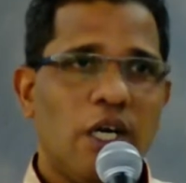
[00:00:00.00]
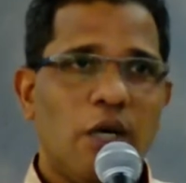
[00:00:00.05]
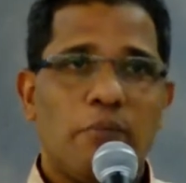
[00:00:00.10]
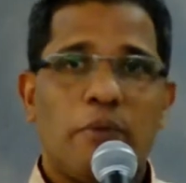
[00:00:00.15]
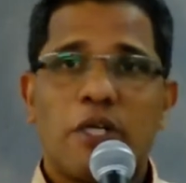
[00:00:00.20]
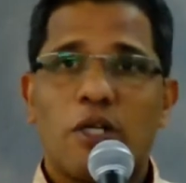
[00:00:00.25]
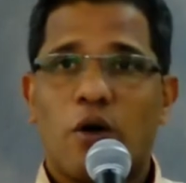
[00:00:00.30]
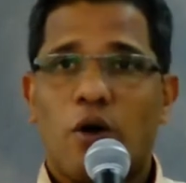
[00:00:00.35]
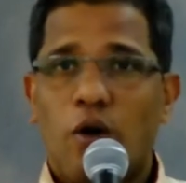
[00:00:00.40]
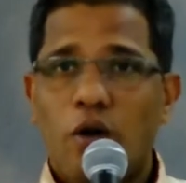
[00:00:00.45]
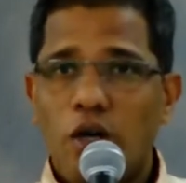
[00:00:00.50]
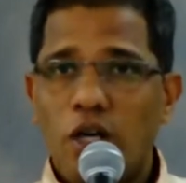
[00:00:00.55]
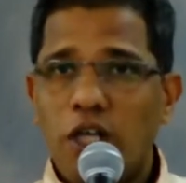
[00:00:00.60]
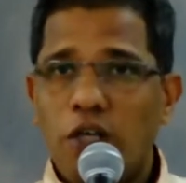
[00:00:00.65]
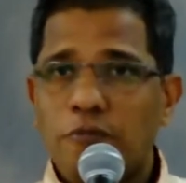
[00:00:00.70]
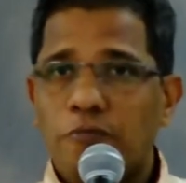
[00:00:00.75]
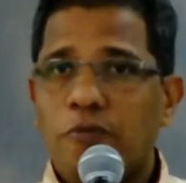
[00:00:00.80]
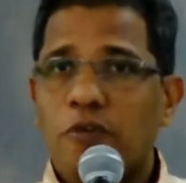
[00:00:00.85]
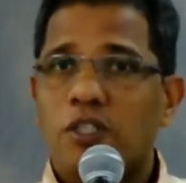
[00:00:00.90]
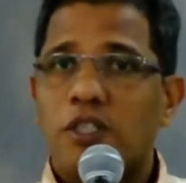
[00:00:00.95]
But
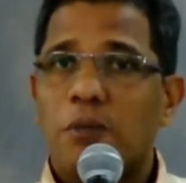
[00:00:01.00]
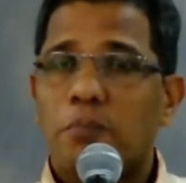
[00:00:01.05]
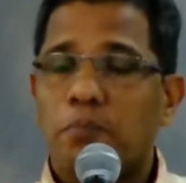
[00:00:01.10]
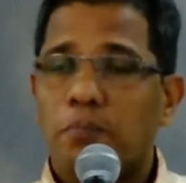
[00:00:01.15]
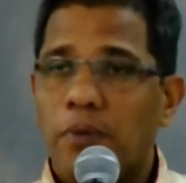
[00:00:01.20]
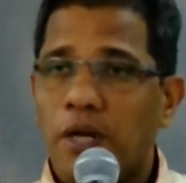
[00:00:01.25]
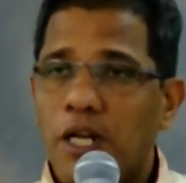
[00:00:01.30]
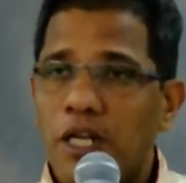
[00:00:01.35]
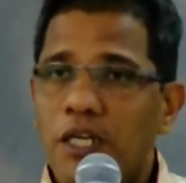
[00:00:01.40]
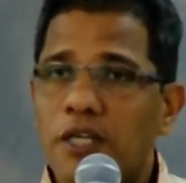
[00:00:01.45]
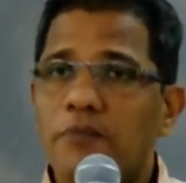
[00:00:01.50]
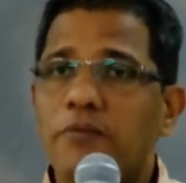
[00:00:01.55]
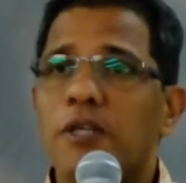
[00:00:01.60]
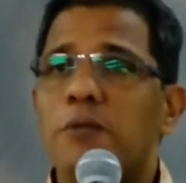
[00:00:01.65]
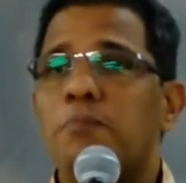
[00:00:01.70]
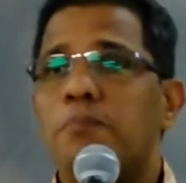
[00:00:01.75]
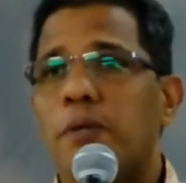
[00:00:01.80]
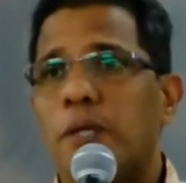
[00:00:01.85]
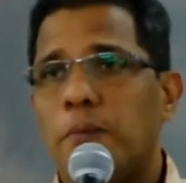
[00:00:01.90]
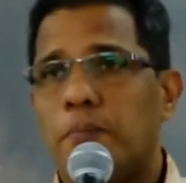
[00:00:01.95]
only for the
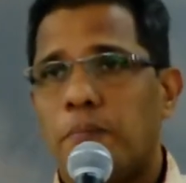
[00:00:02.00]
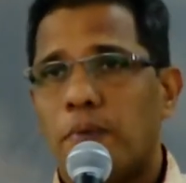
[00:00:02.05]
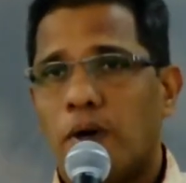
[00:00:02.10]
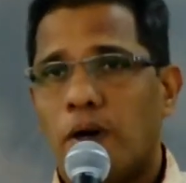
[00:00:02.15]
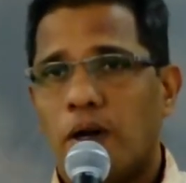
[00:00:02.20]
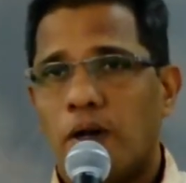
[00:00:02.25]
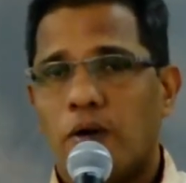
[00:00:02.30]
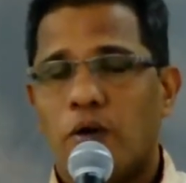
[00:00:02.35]
believing people,